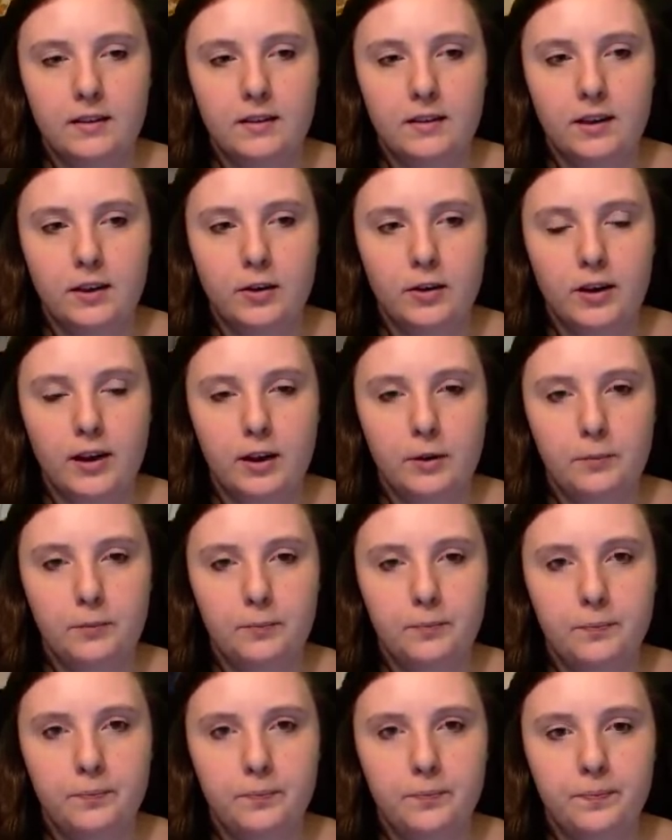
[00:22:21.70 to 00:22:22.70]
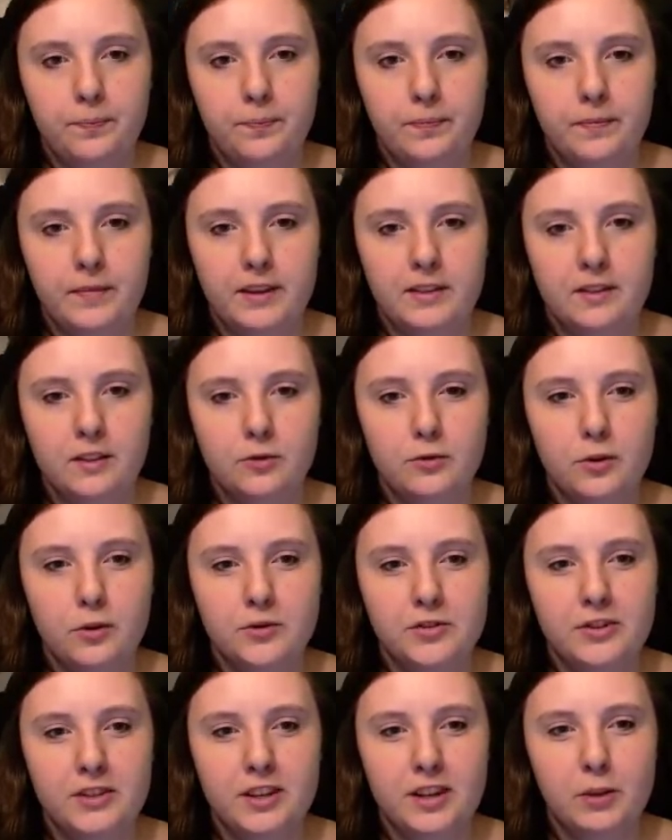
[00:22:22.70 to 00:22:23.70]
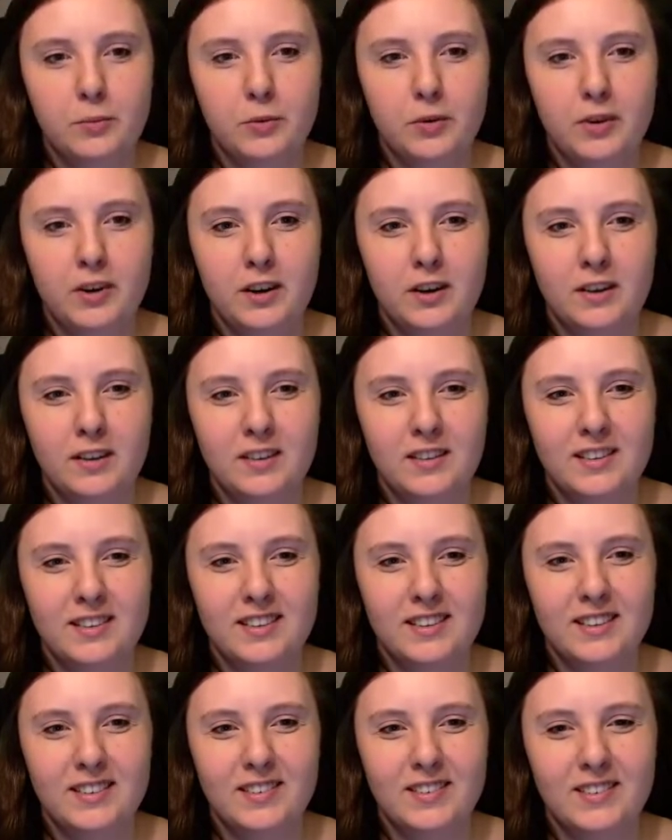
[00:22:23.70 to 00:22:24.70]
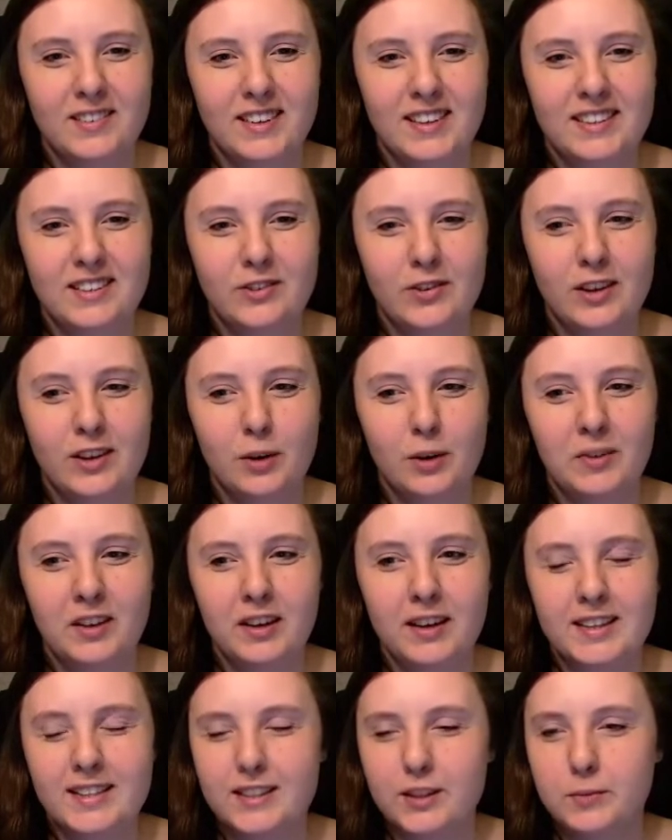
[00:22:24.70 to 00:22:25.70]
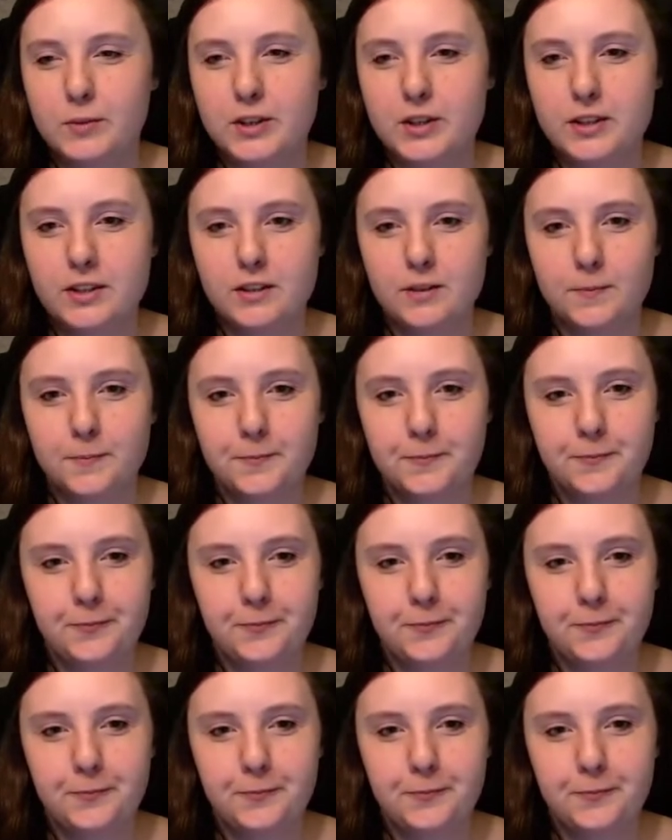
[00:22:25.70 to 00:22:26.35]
Yeah, okay. It's not frozen anymore, so let's ring up the customers.